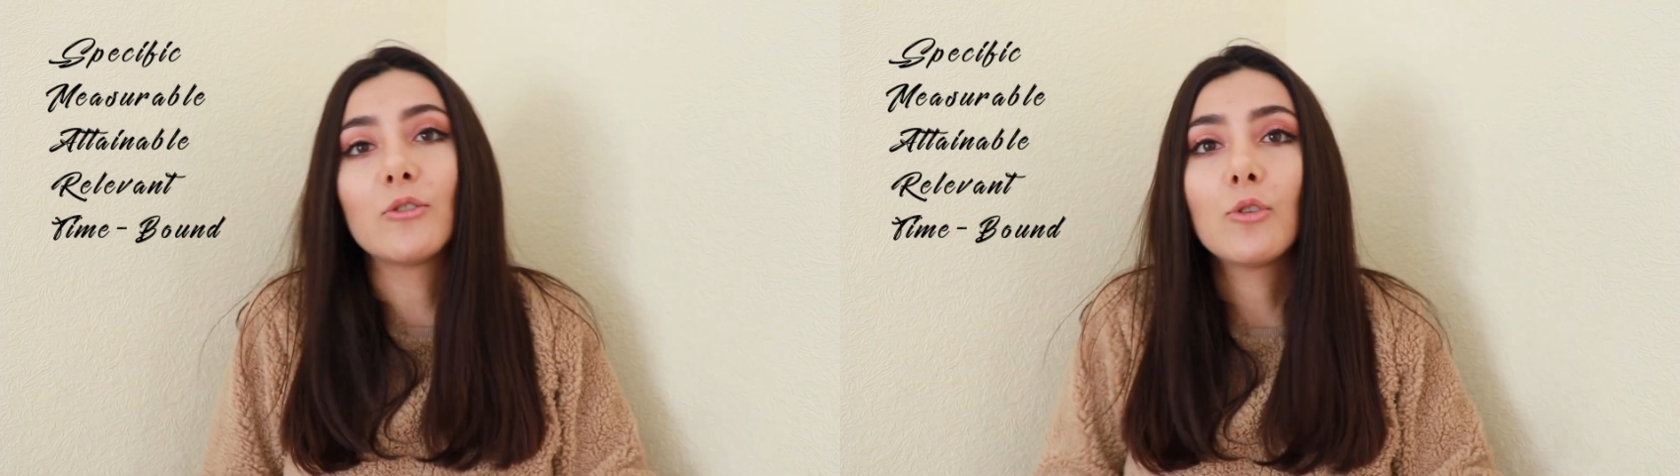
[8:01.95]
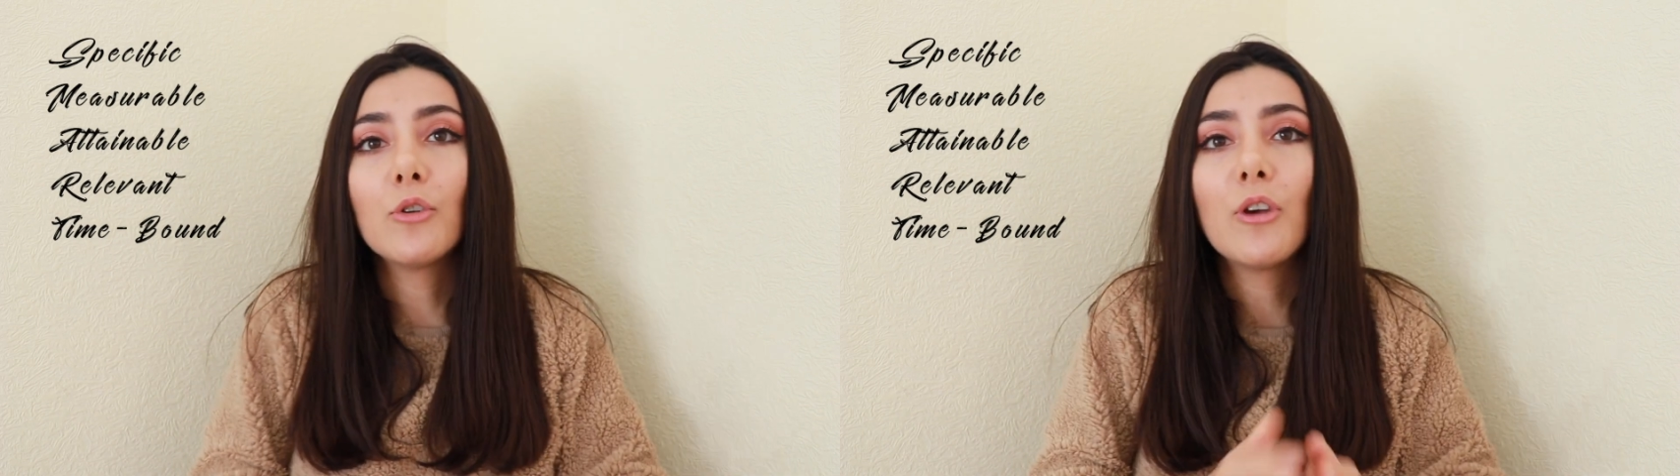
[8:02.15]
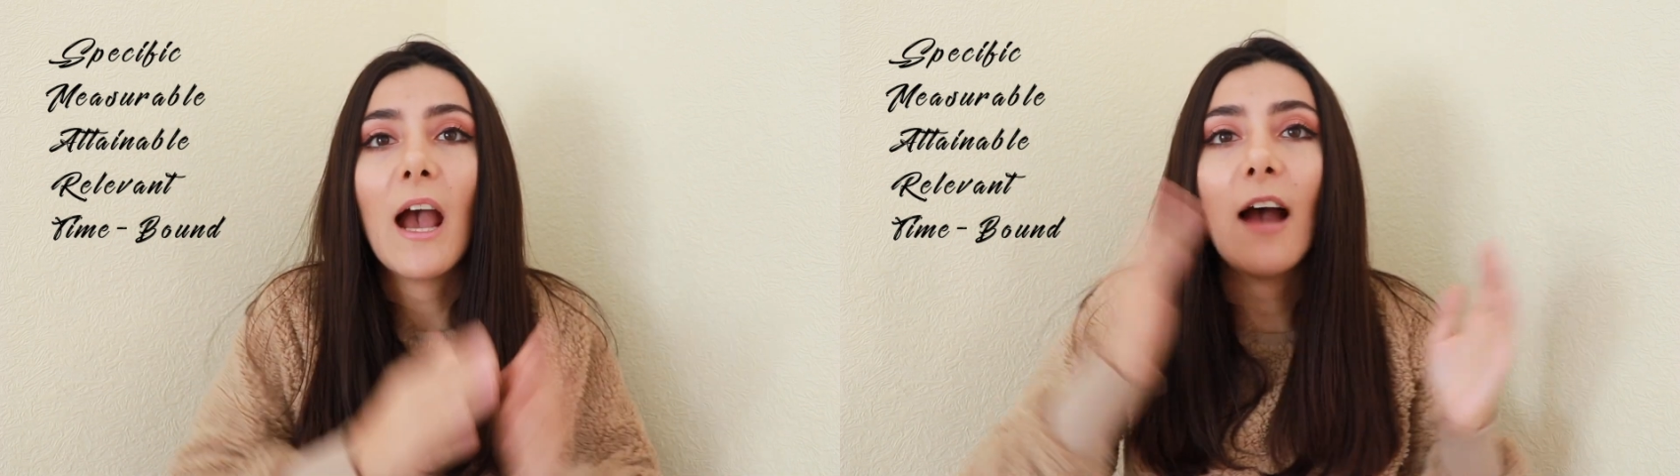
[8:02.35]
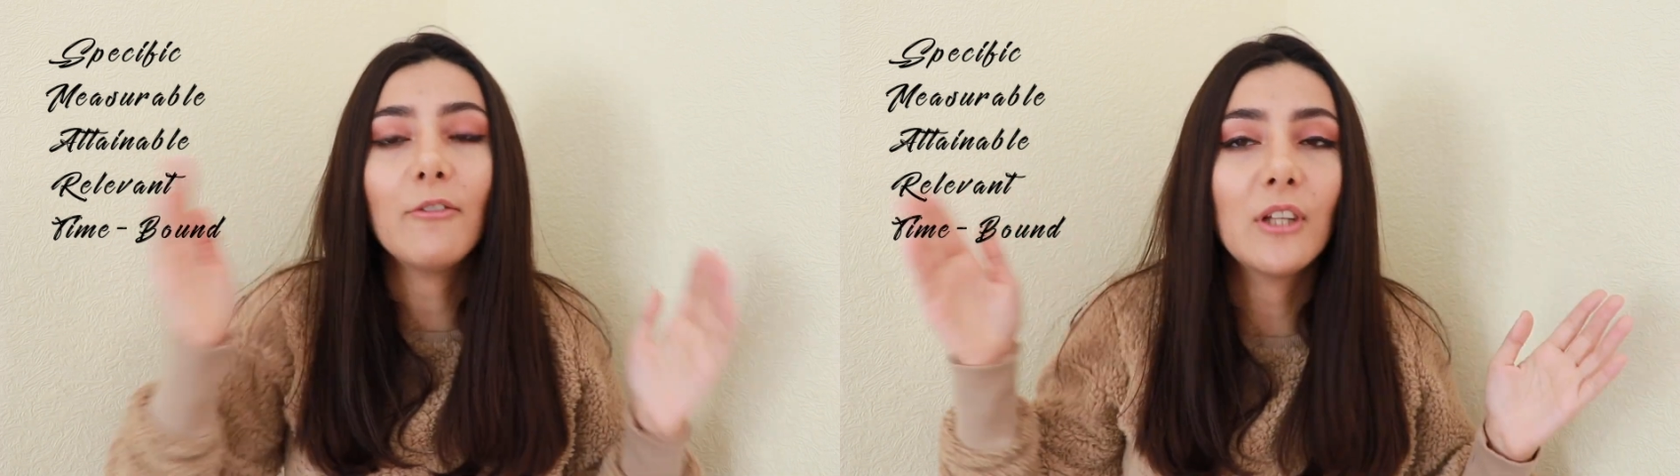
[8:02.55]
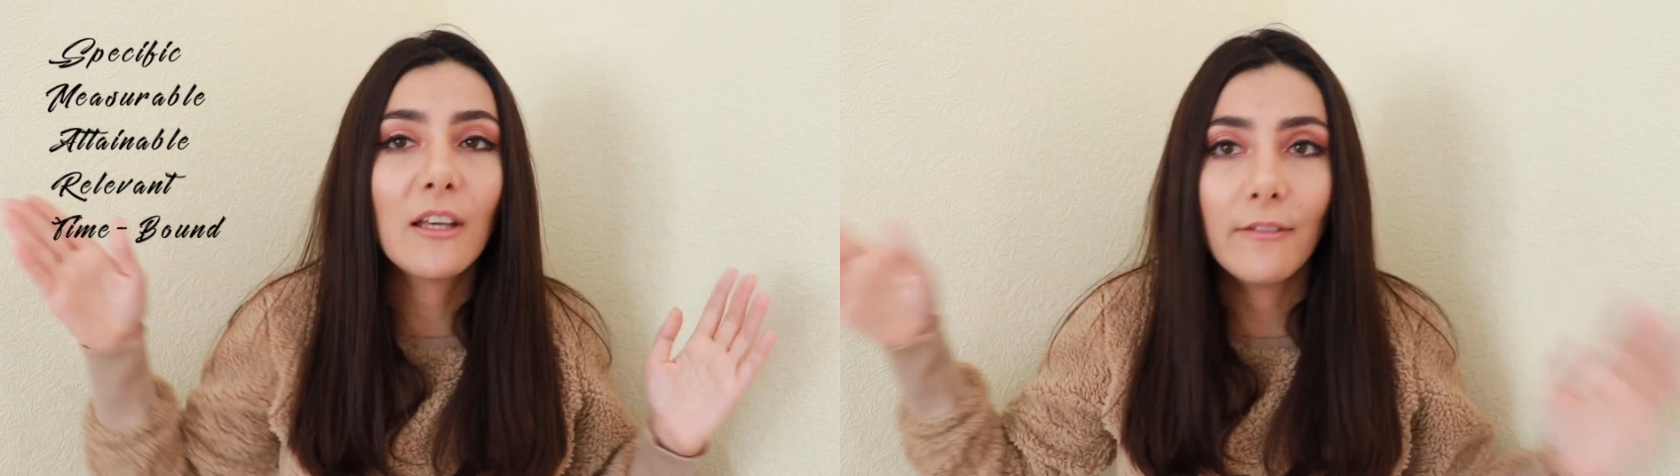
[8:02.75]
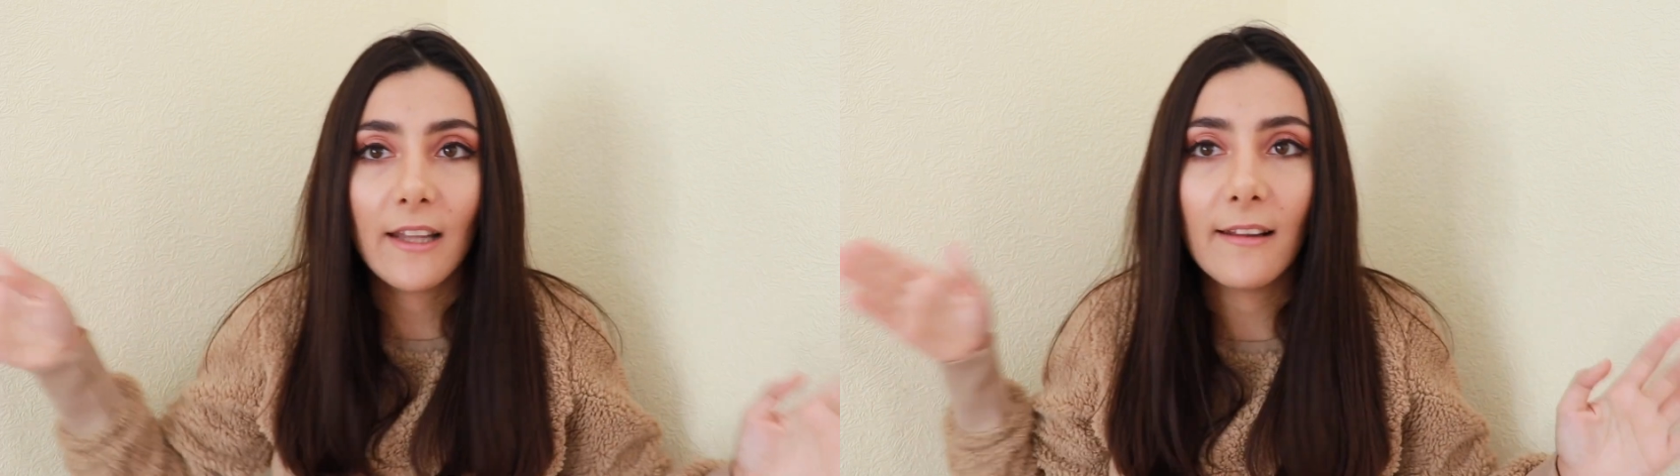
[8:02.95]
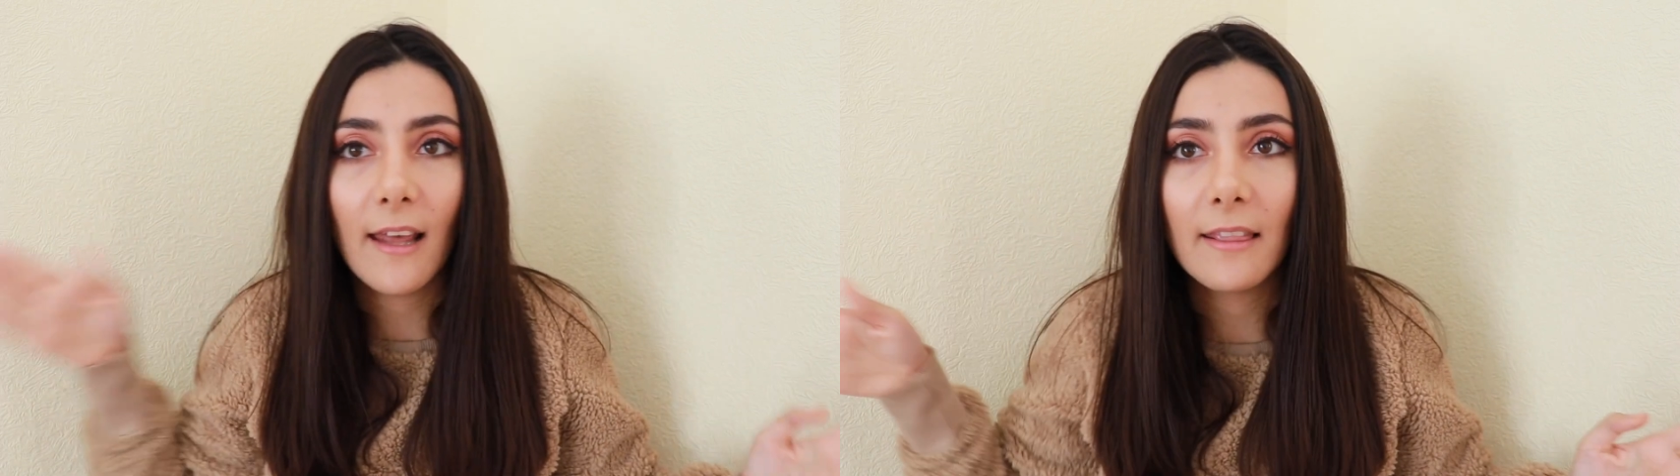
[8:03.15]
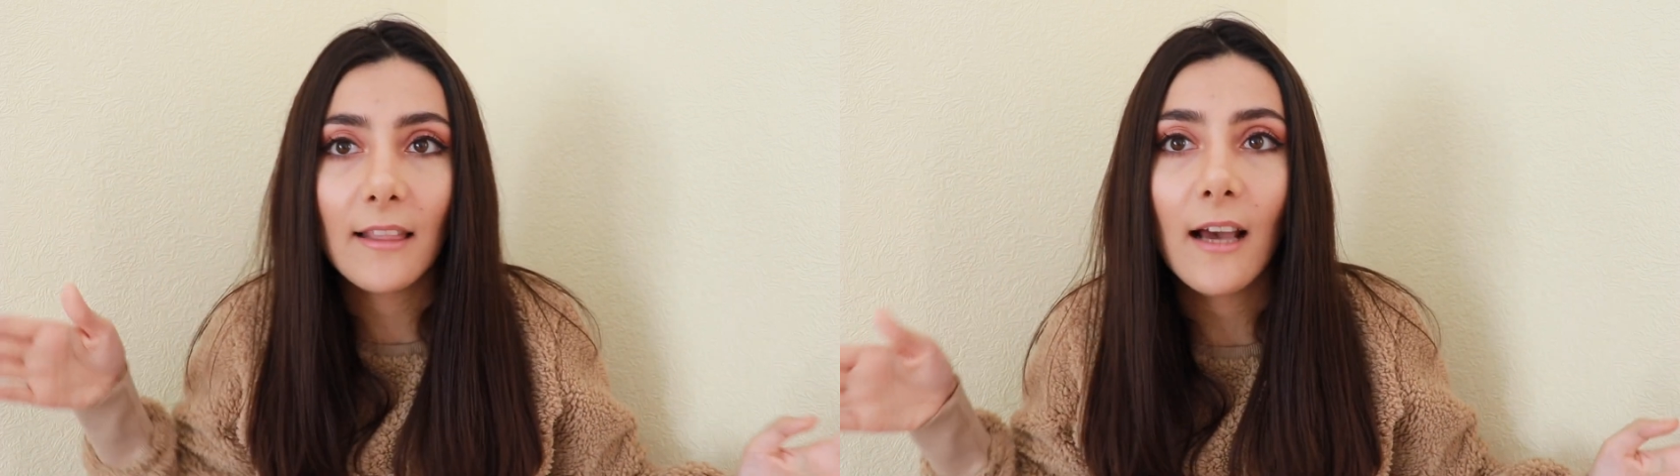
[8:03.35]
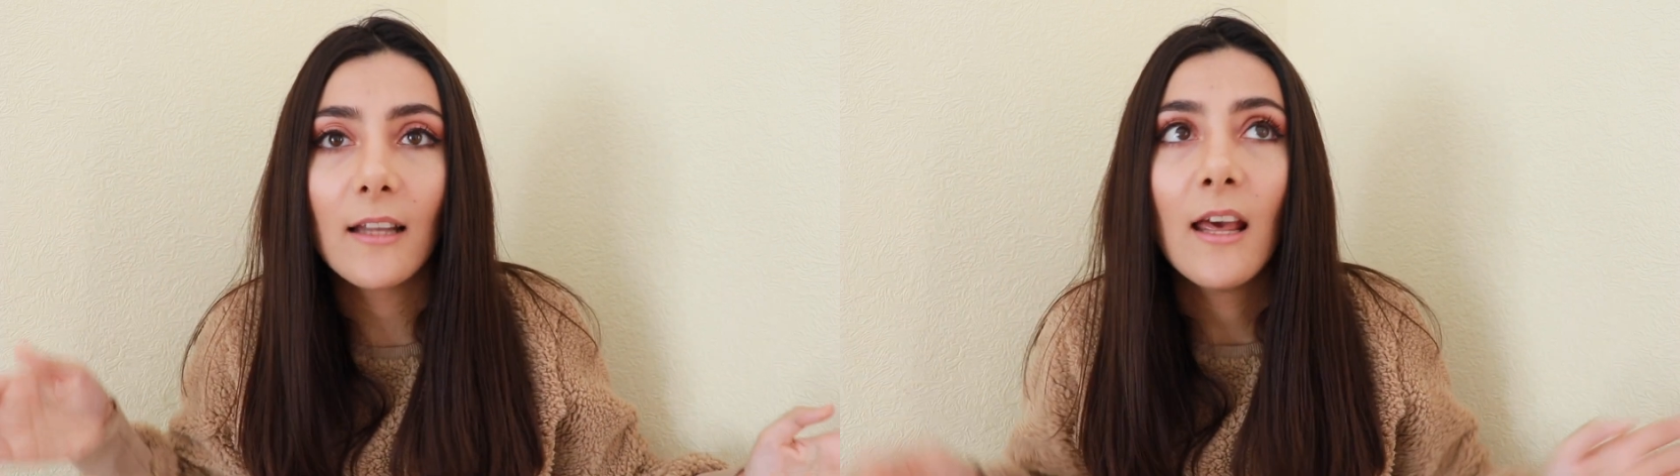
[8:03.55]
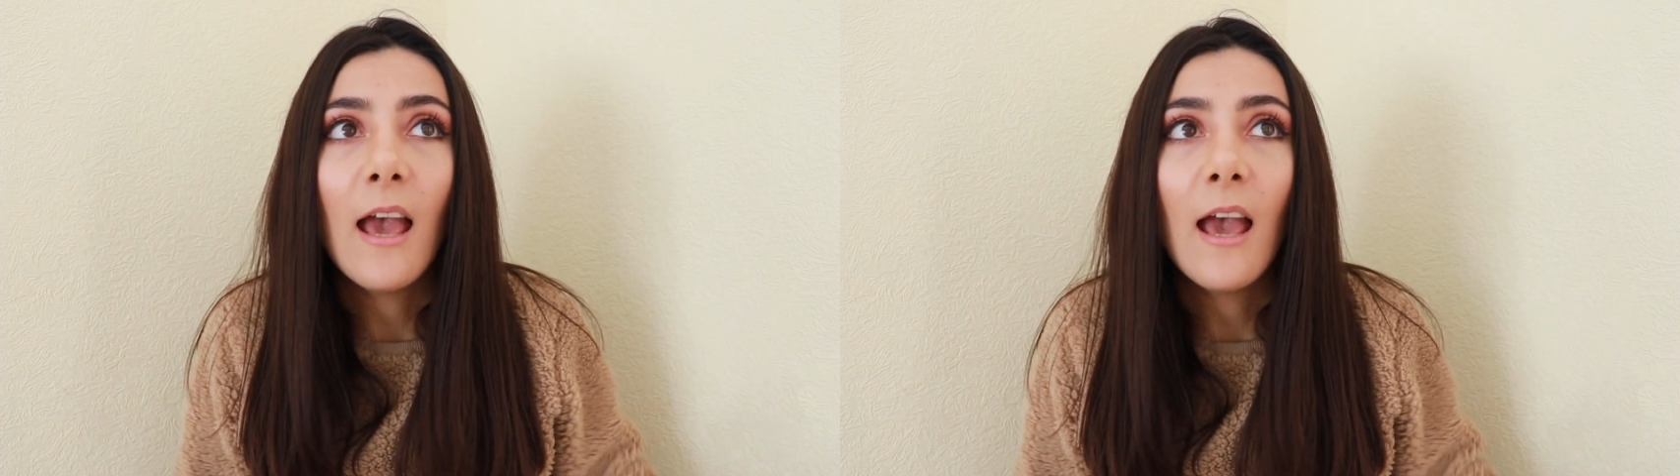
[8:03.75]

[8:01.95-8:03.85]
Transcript: so you have to give it a deadline.